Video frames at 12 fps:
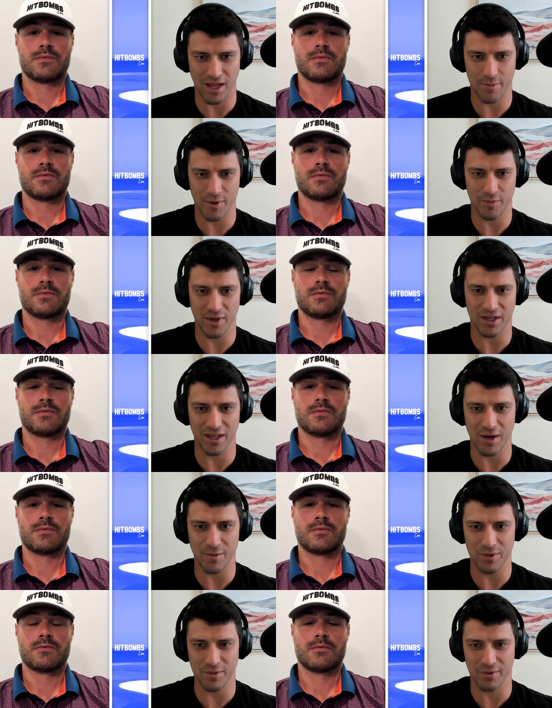Speaker 1: happy to be a
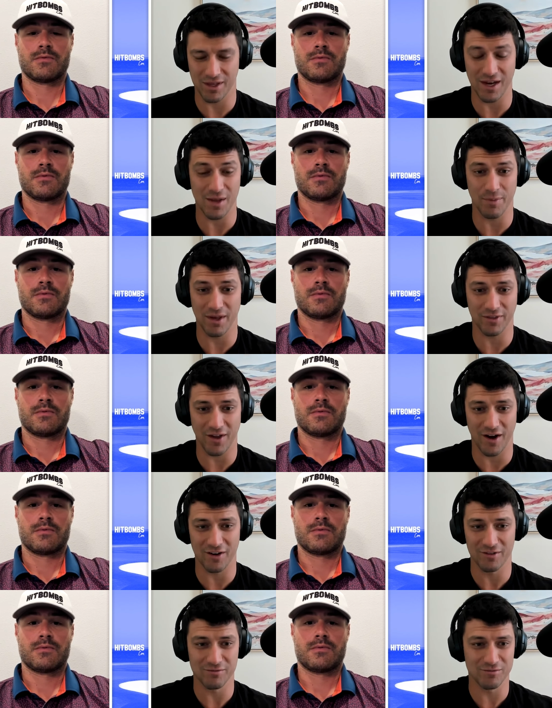guinea pig, guinea pig
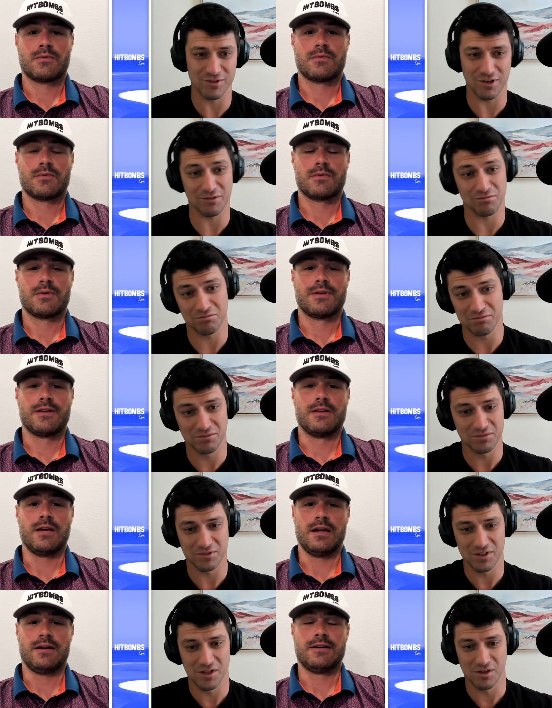there. So
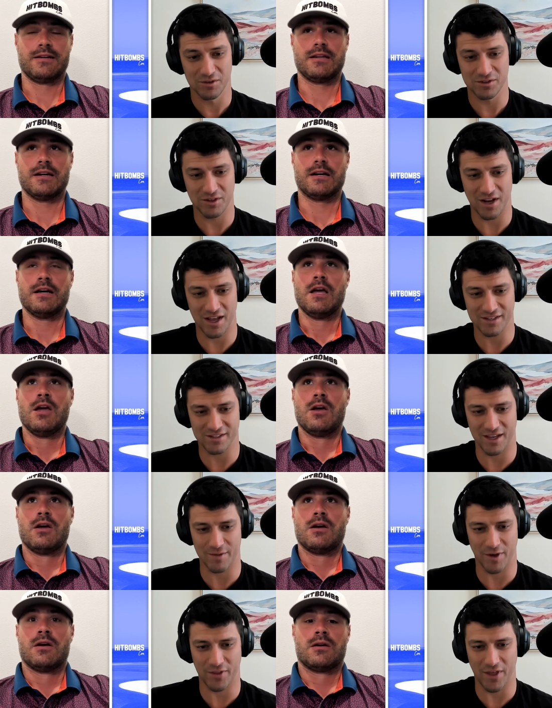yeah, see so yeah. what you guys say
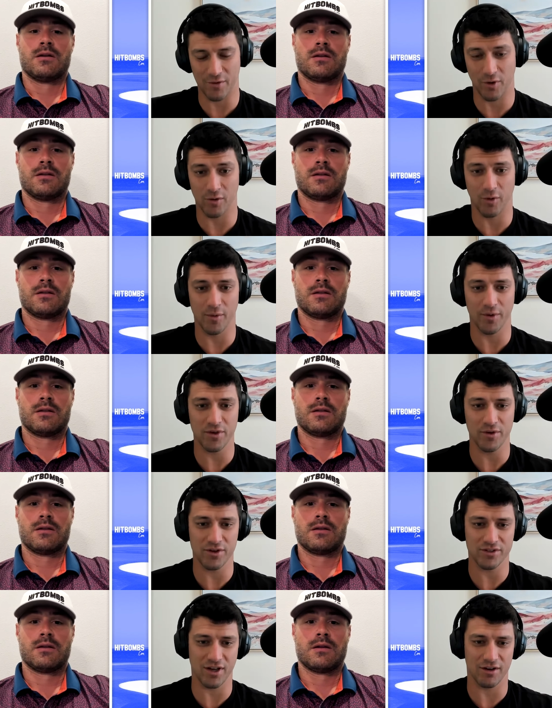about that. What, what about you
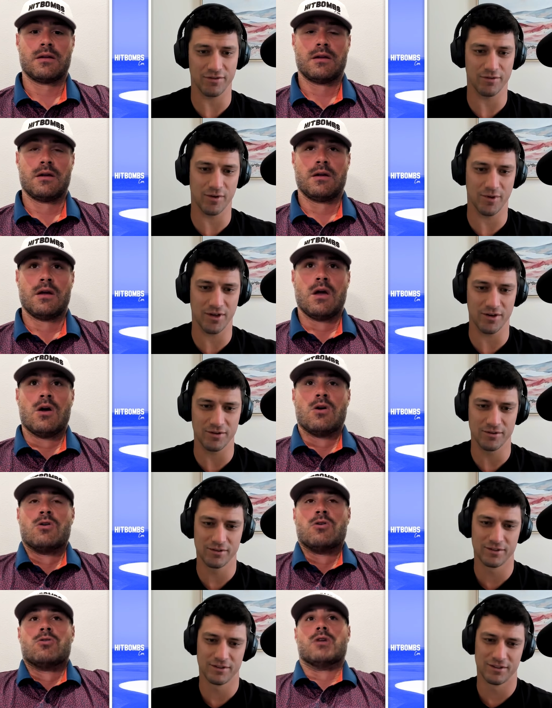yourself? What about you?
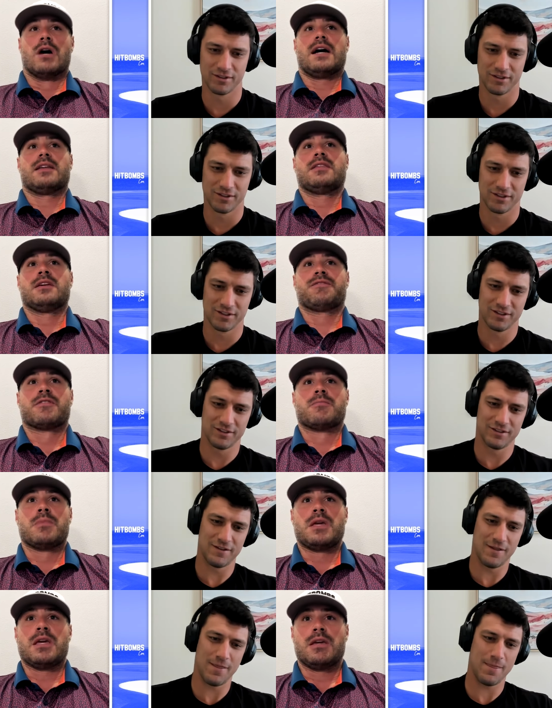
Speaker 2: Well, I think for
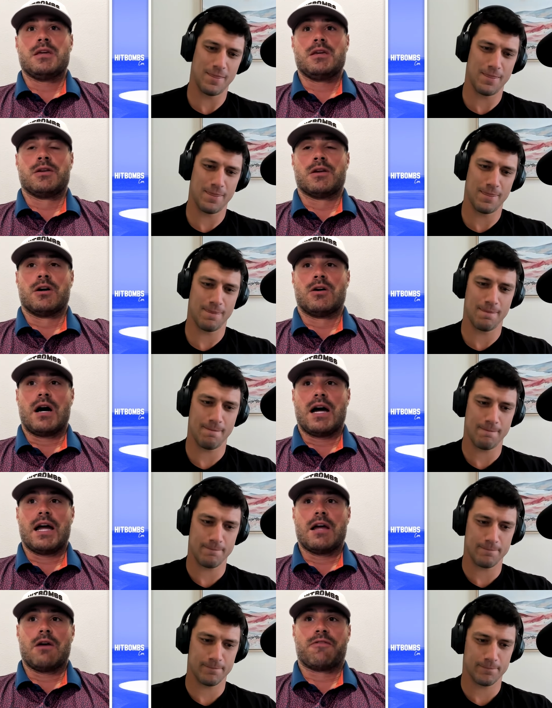me, you know,
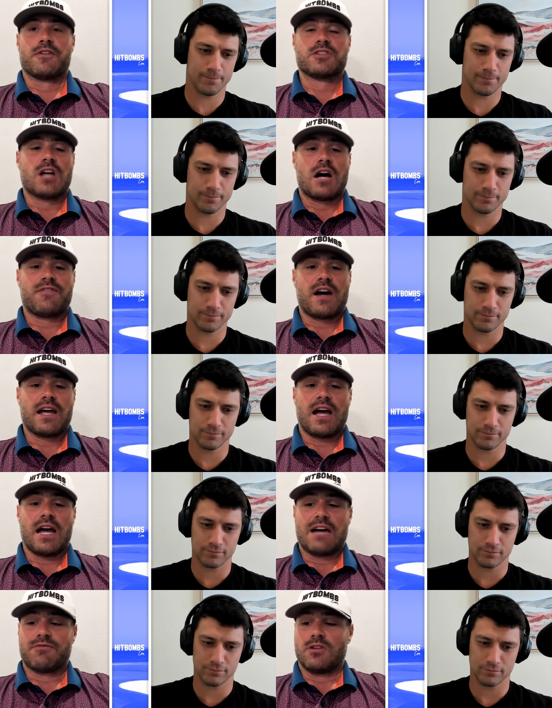I, first off, I,
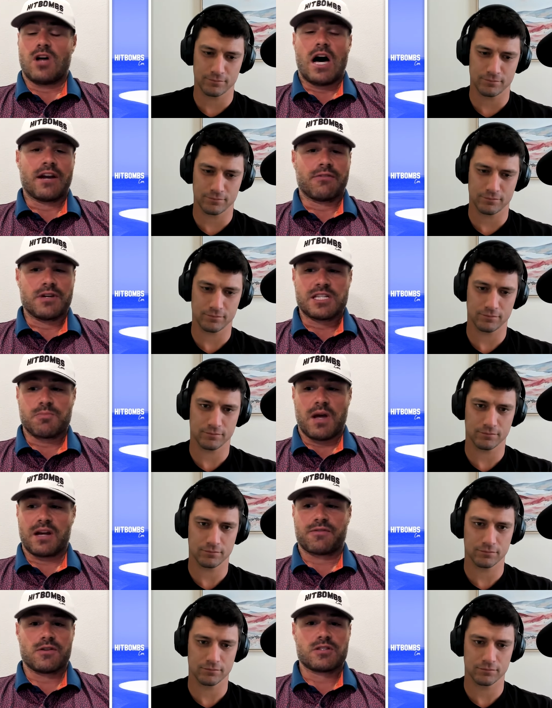I have a lot of
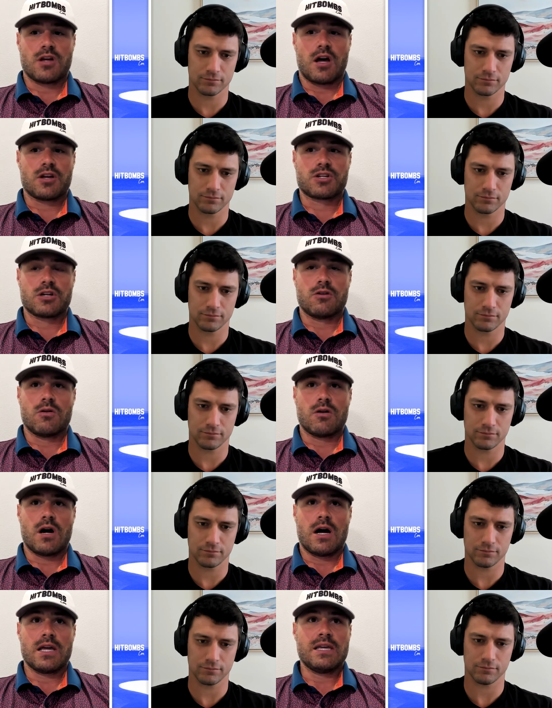respect for Sasho.
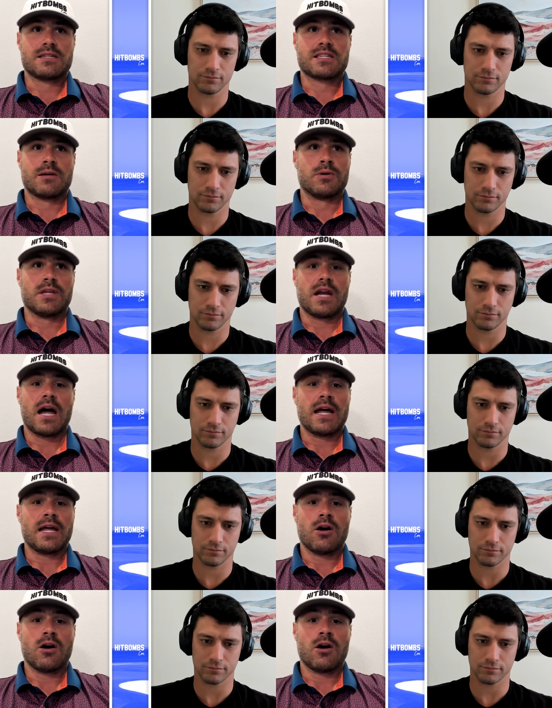Uh, he's someone that I